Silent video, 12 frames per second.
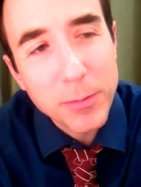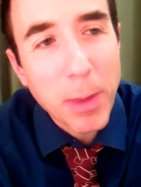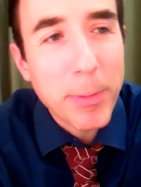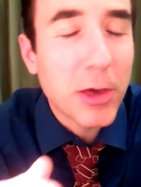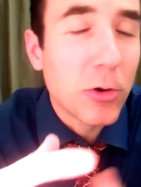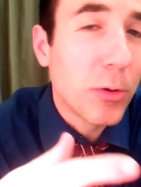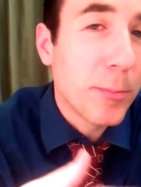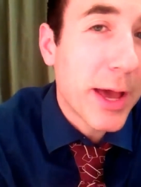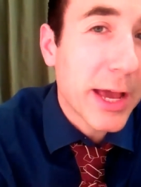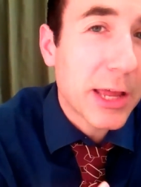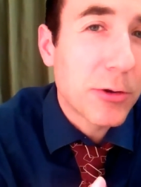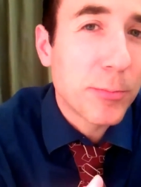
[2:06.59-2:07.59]
Maybe going
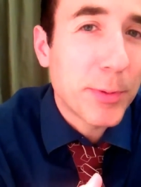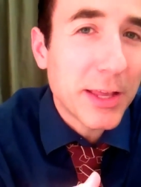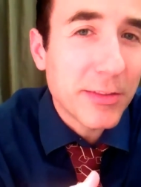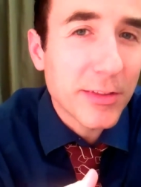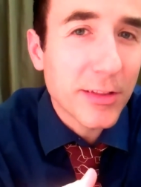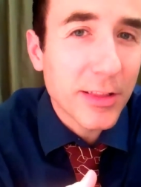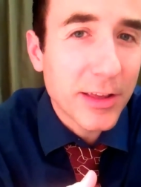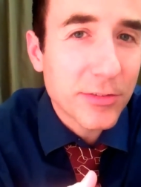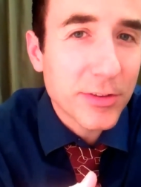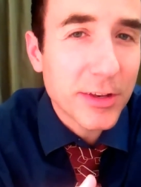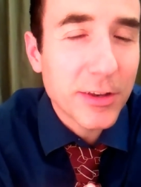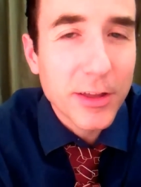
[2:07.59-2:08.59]
back and repeating the
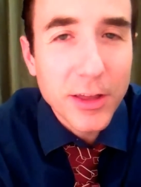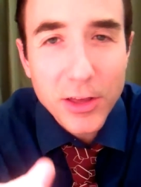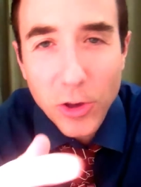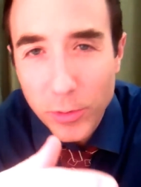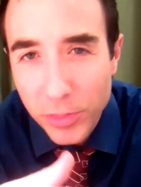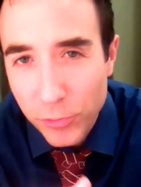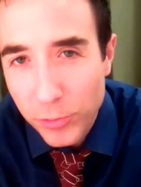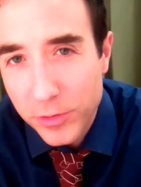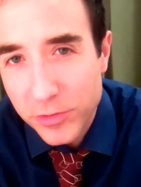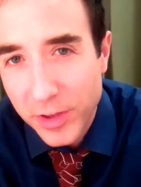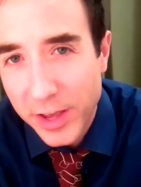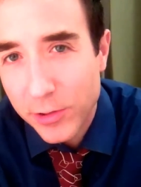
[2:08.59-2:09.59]
lesson, going through the
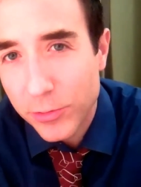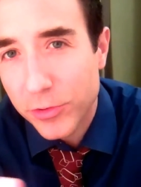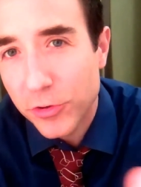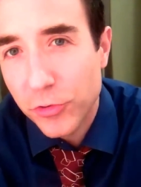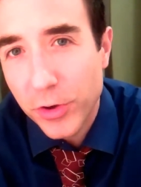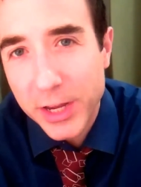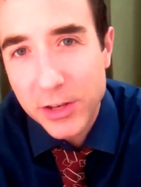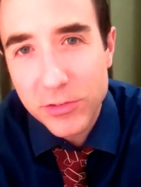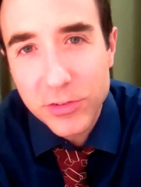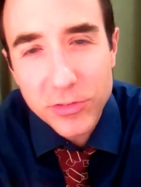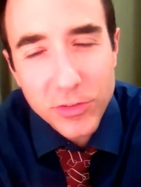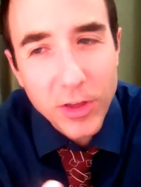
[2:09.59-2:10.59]
sounds and trying to
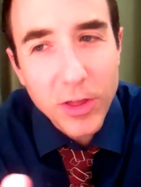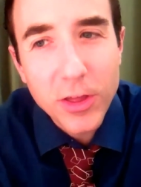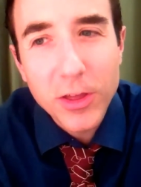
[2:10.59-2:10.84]
just